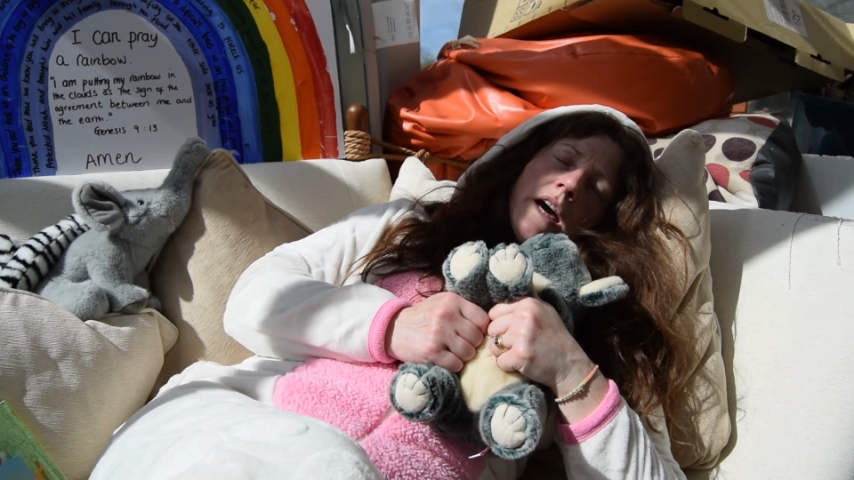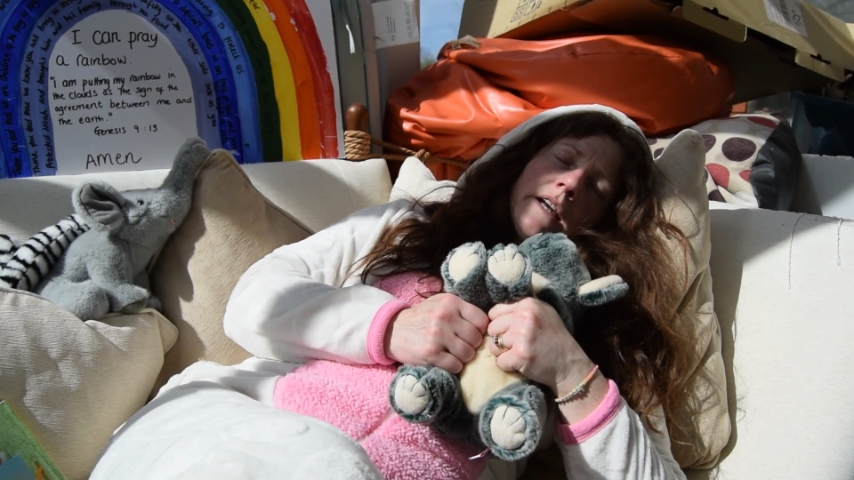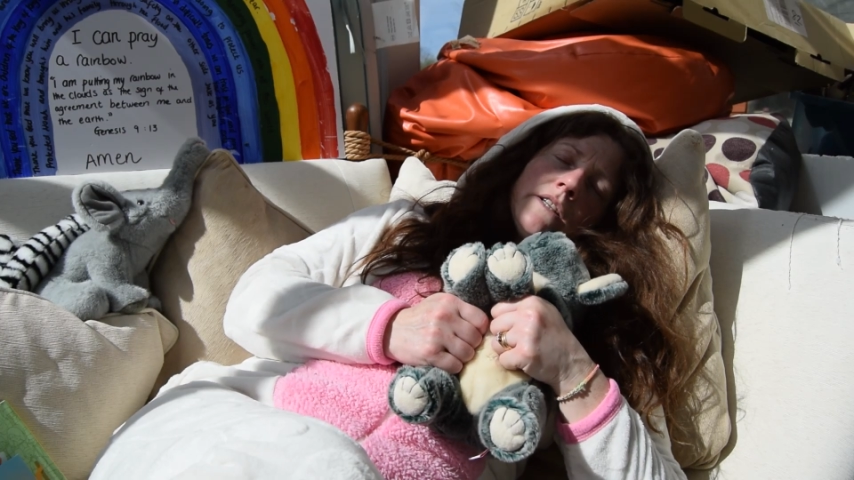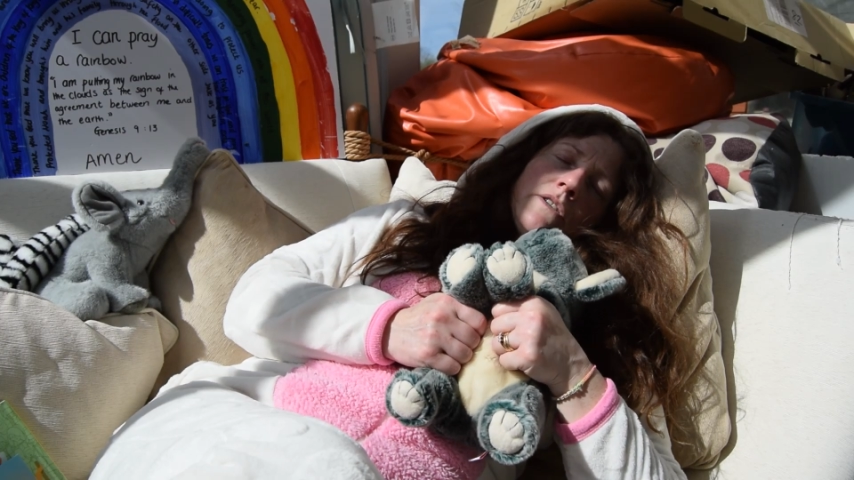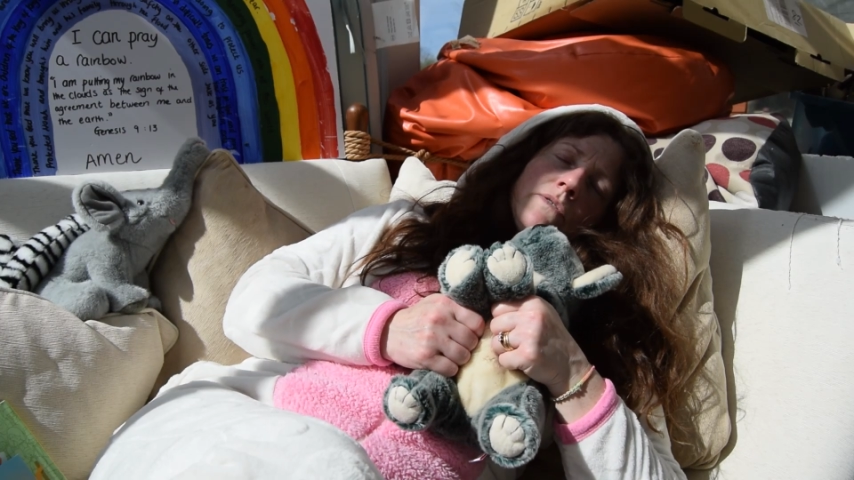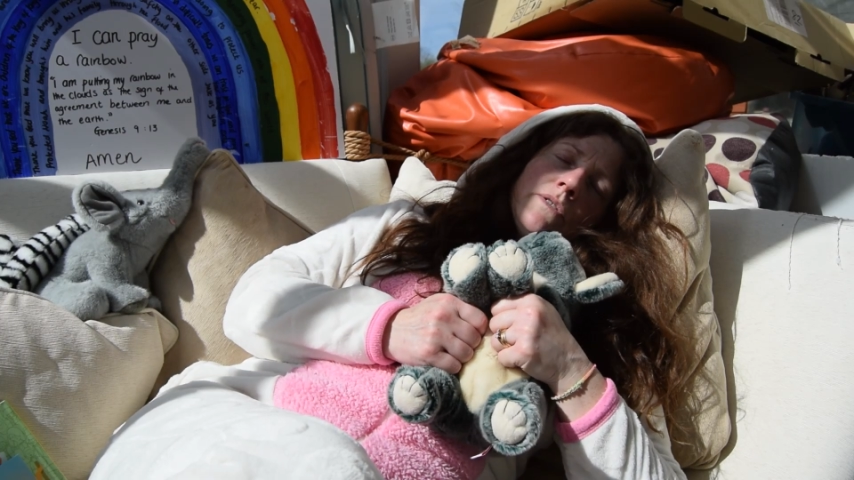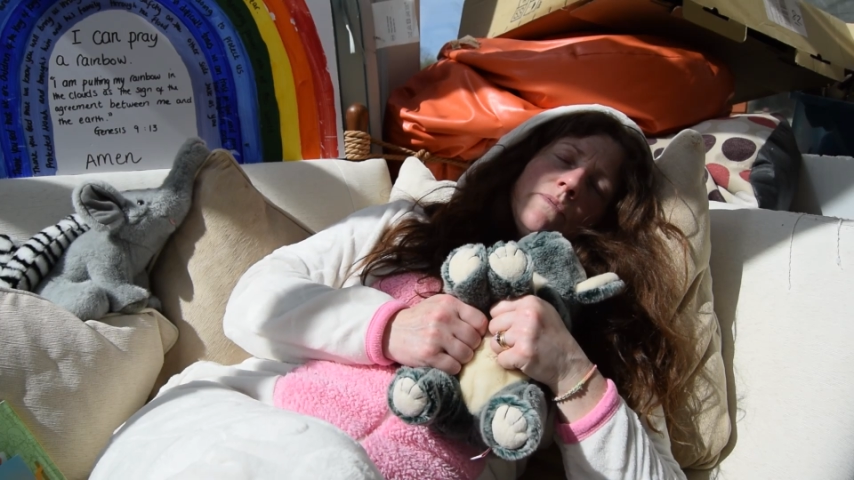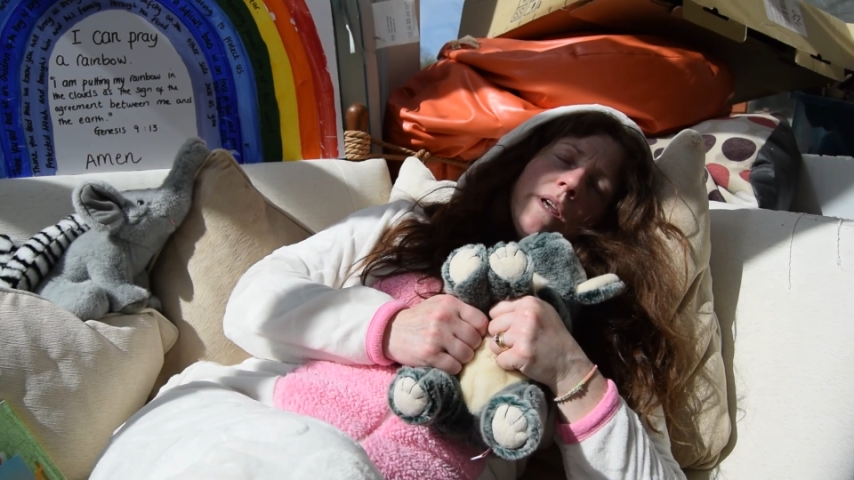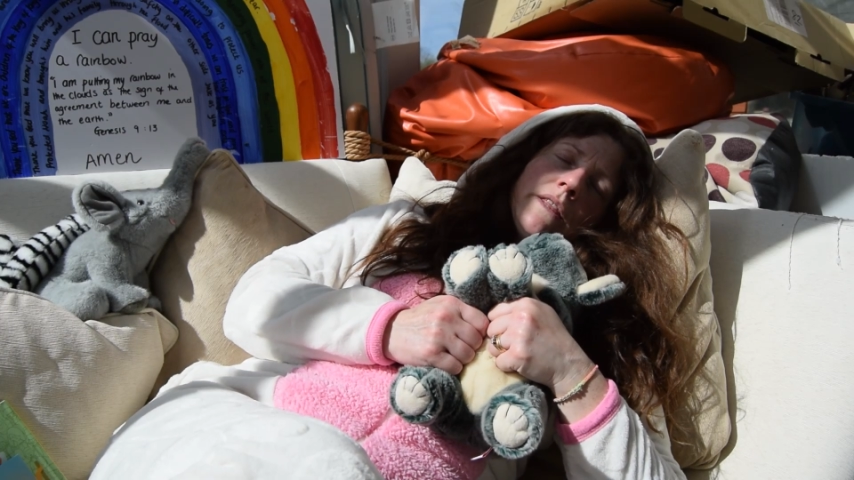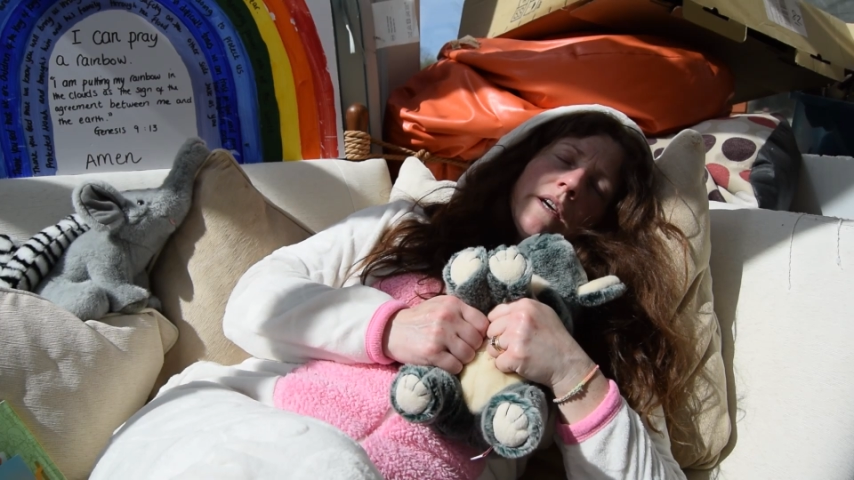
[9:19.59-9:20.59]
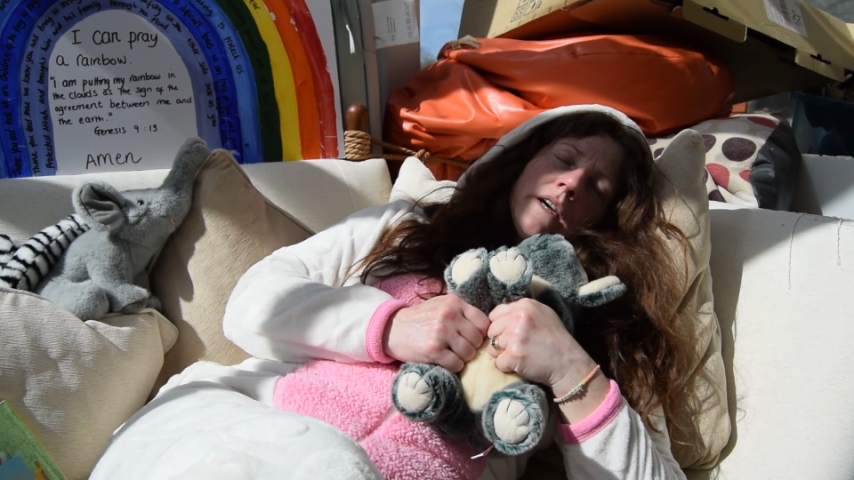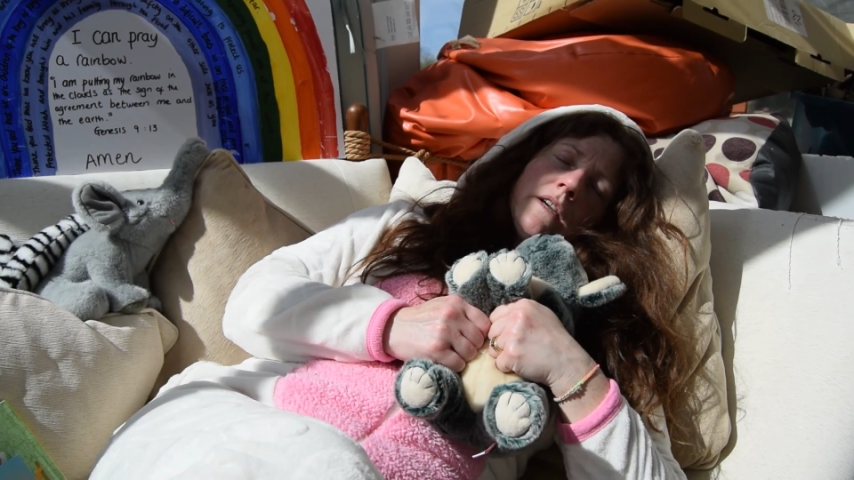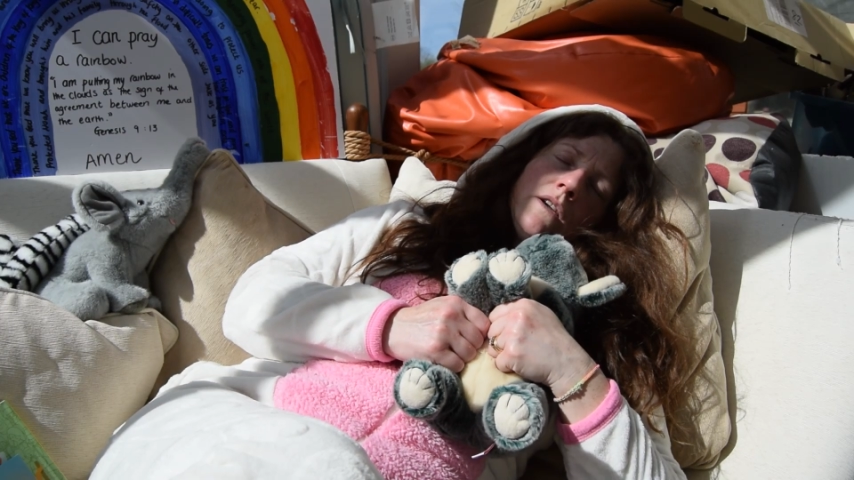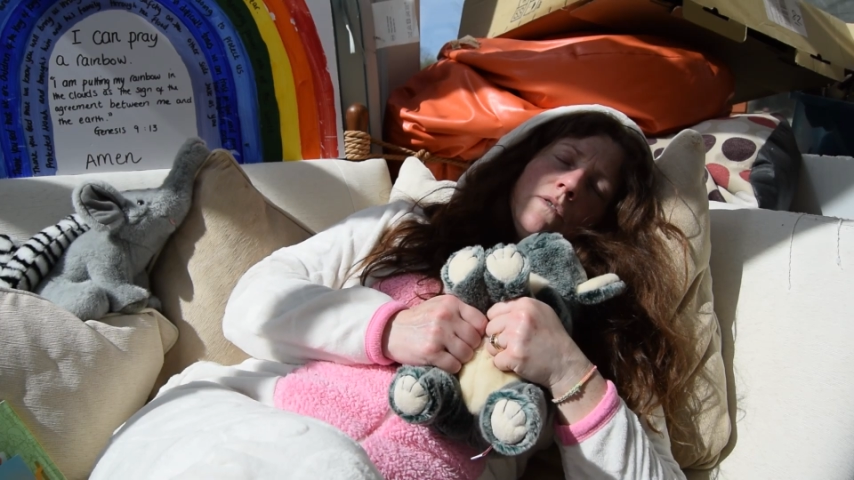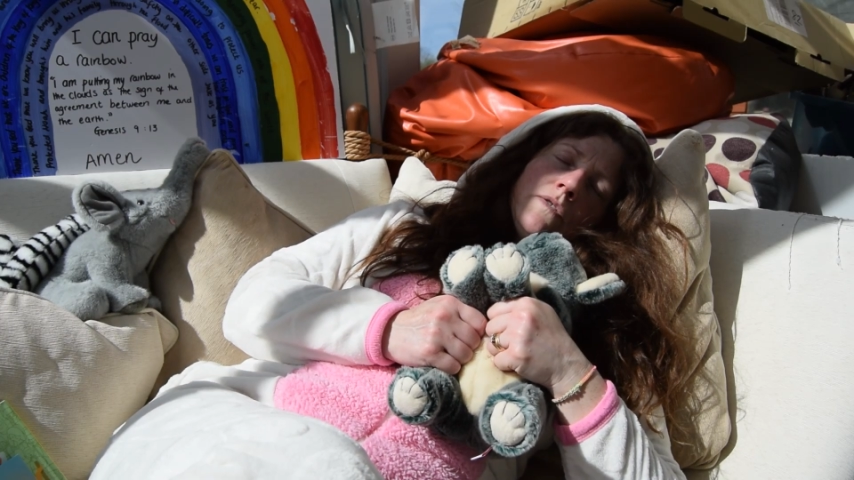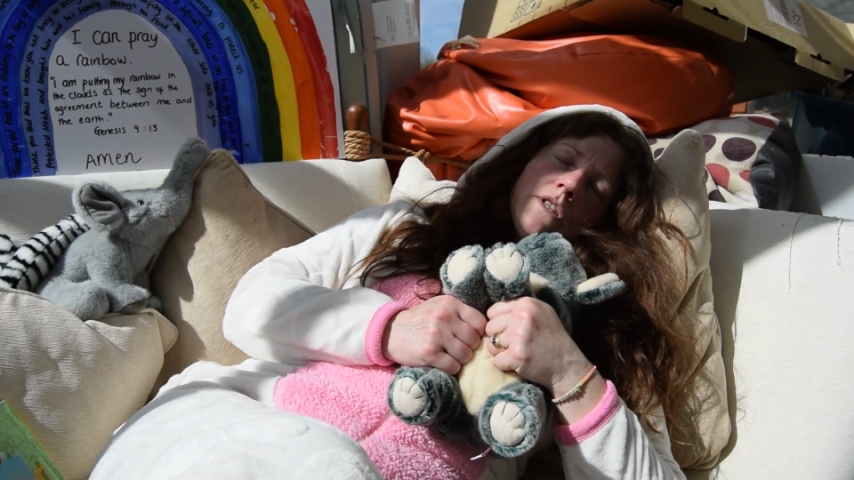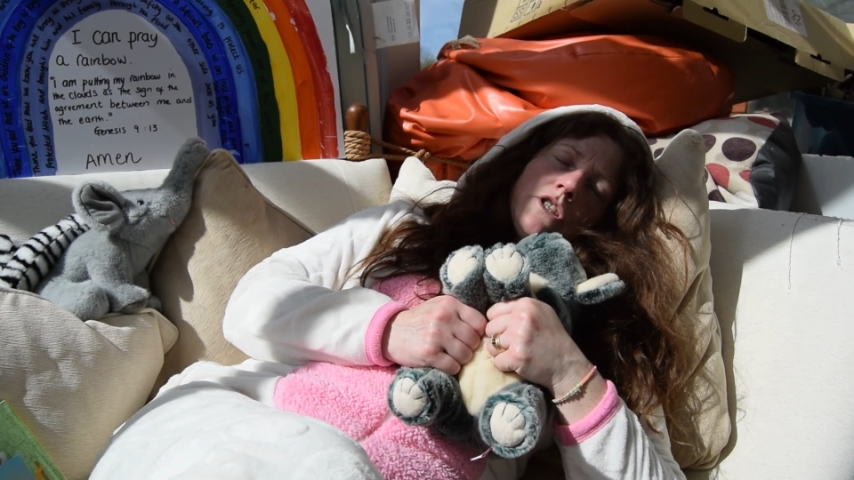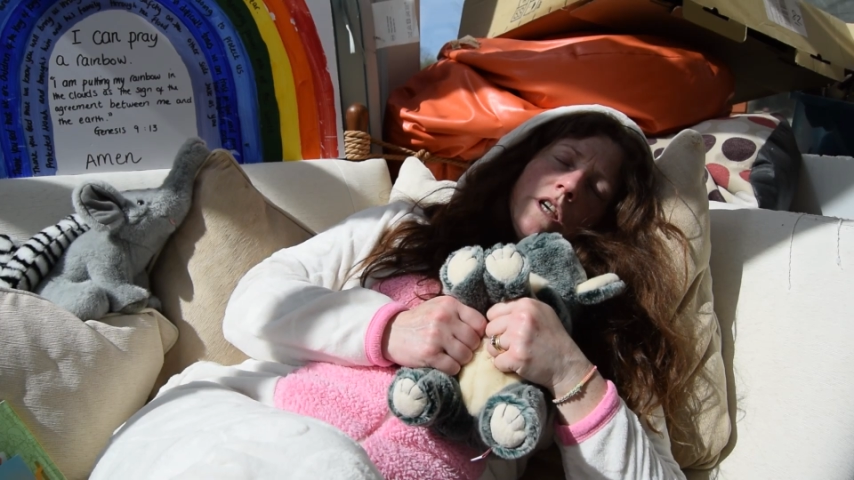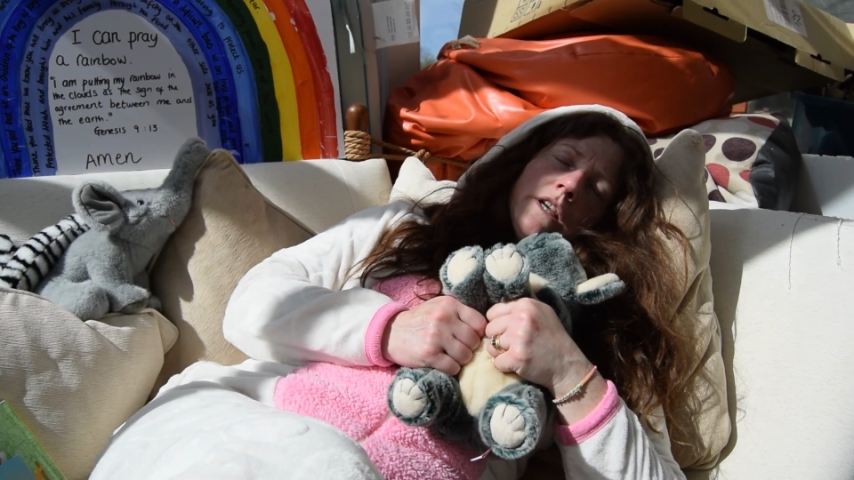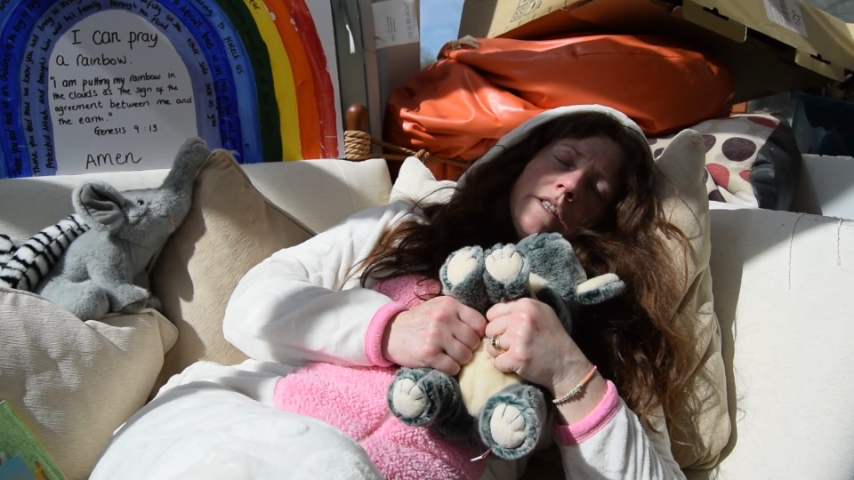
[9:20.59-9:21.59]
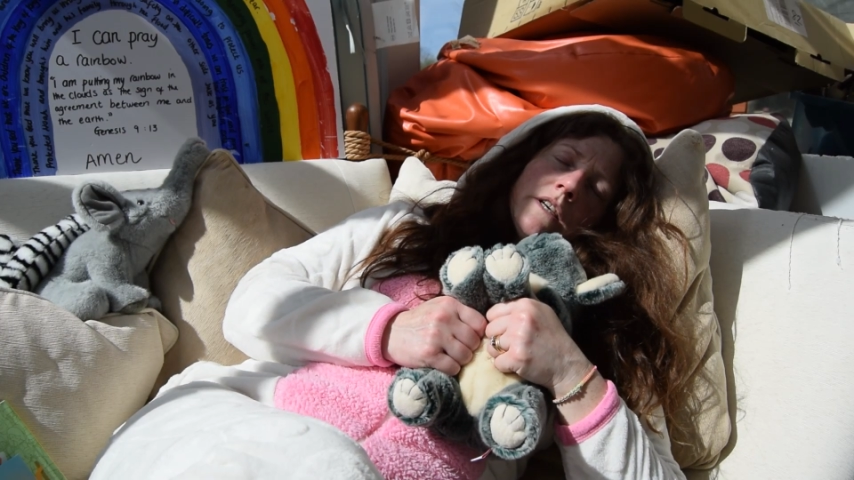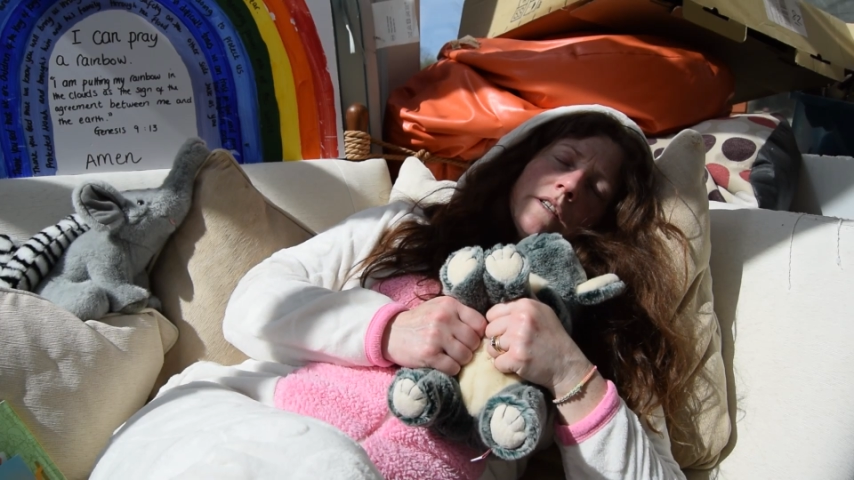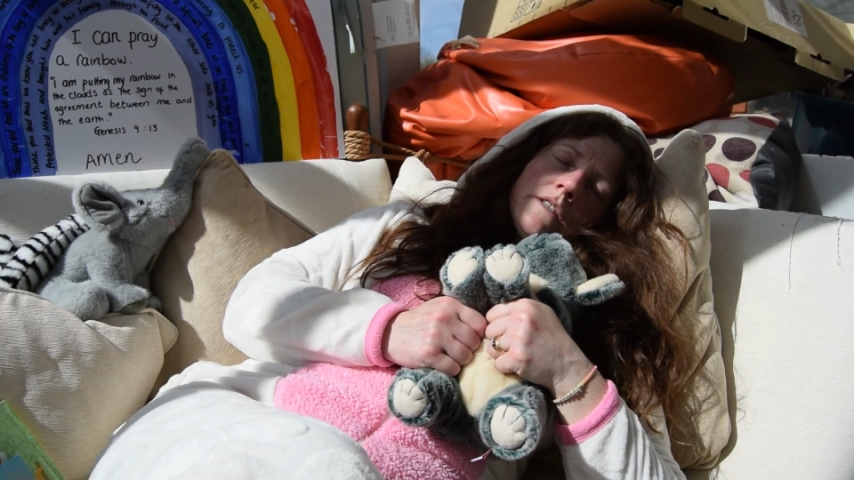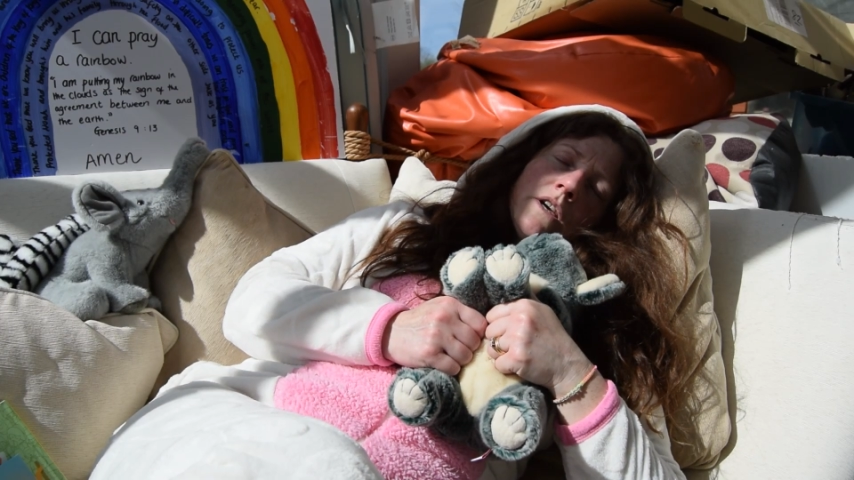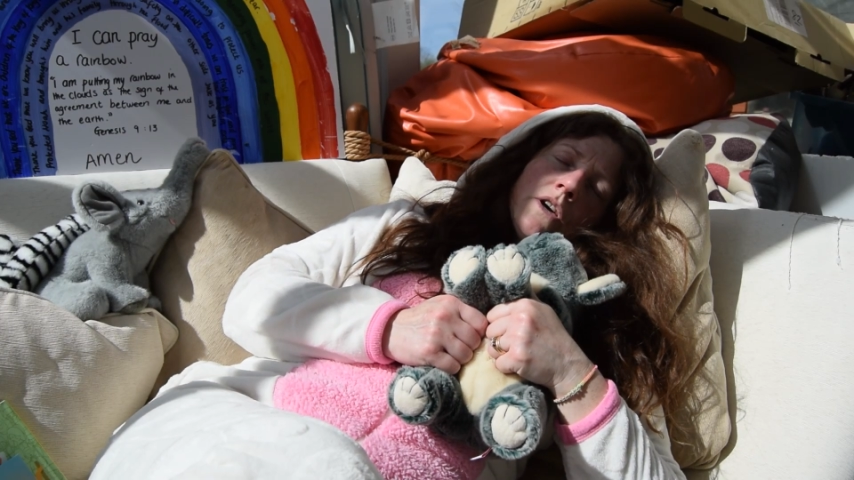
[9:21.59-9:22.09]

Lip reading: And Lord, we thank you for Jesus